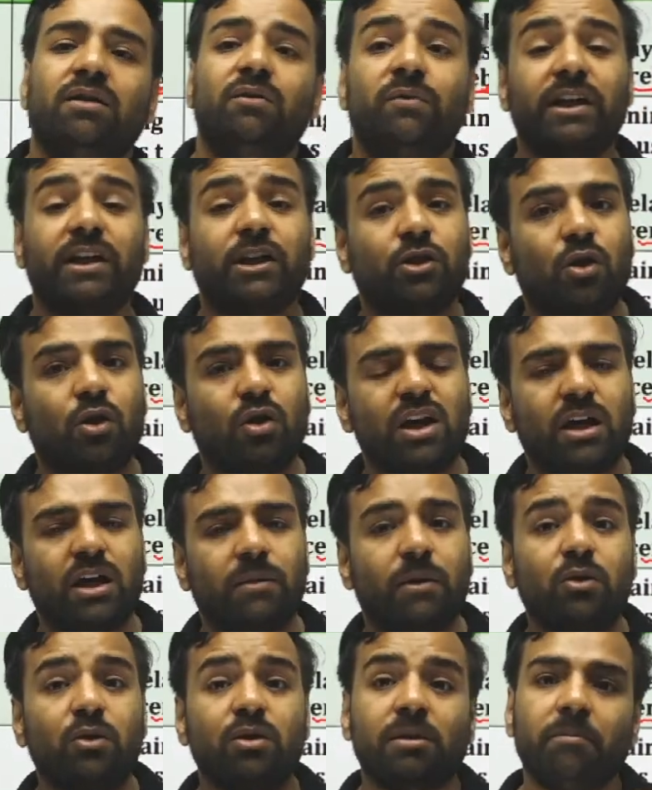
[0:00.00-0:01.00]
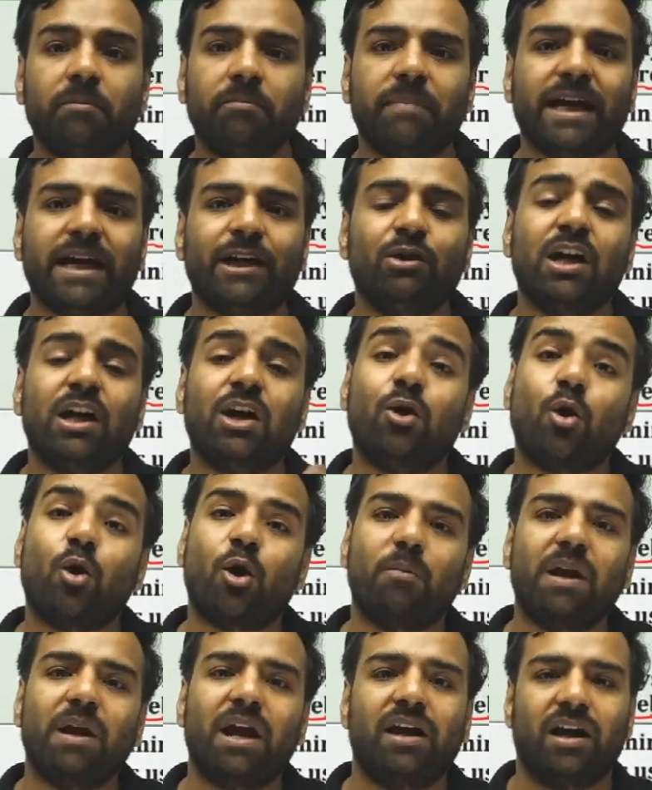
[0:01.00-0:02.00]
we are talking about medulla
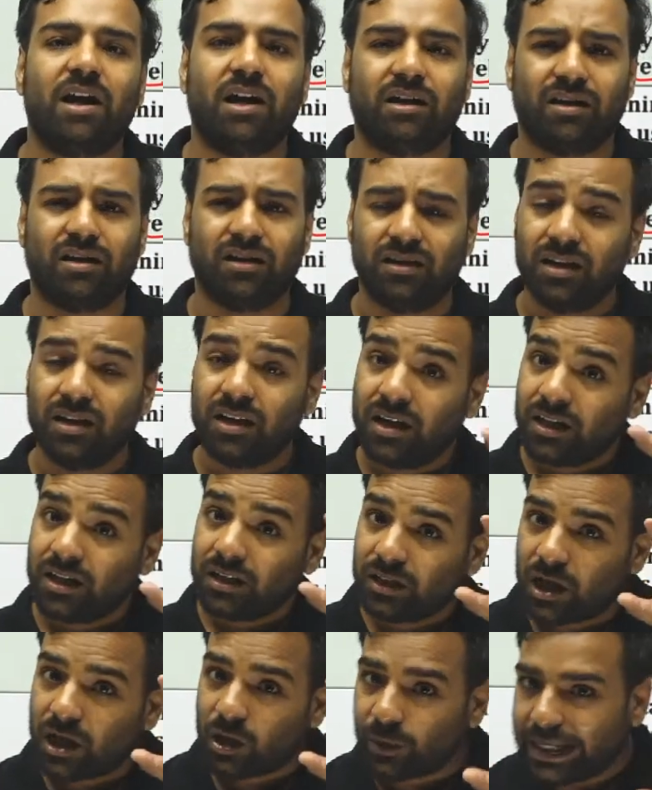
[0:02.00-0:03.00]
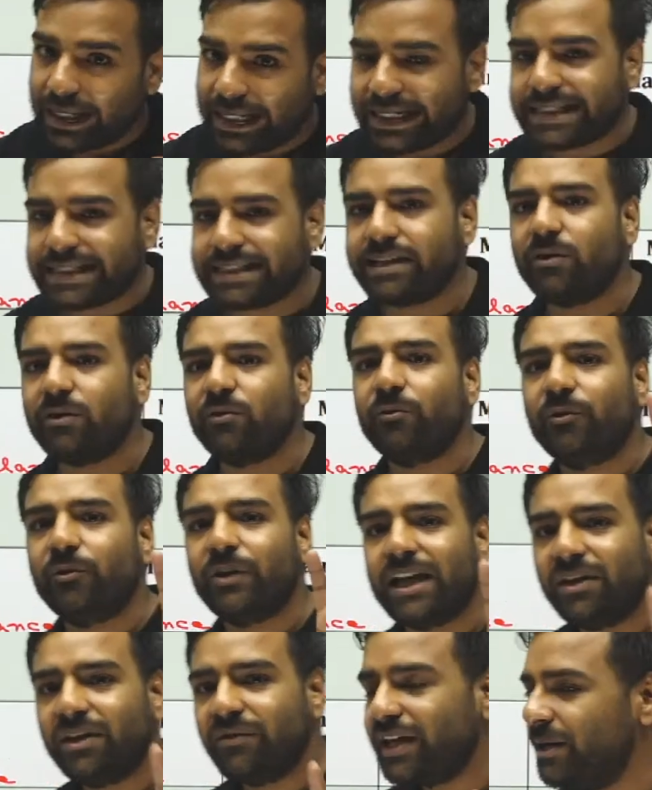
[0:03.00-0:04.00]
oblongata. Now, it's a
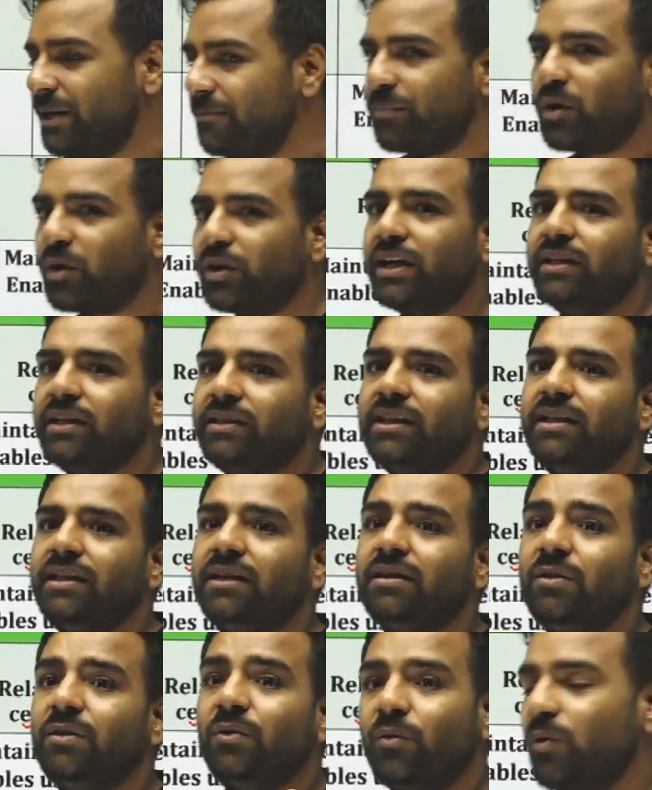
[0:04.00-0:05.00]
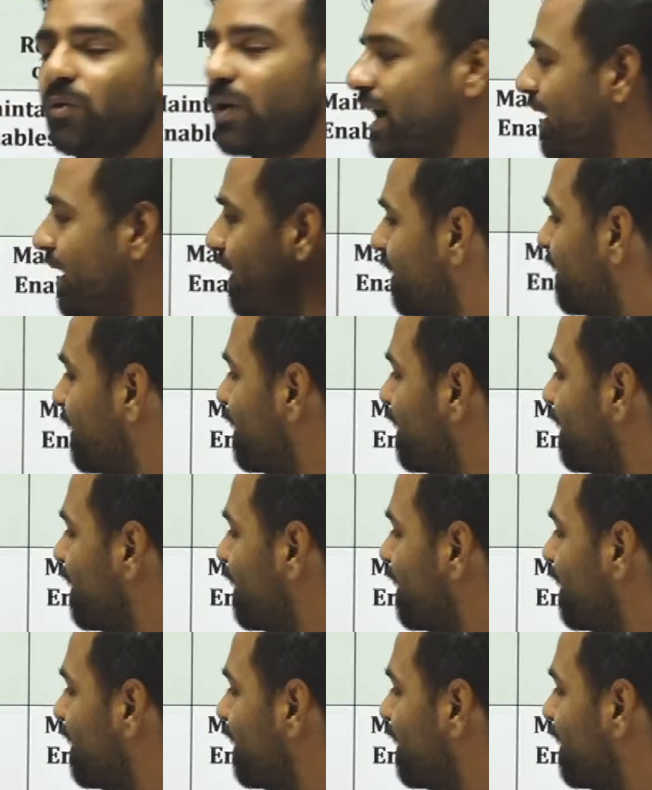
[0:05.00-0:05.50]
very, very important thing. Why?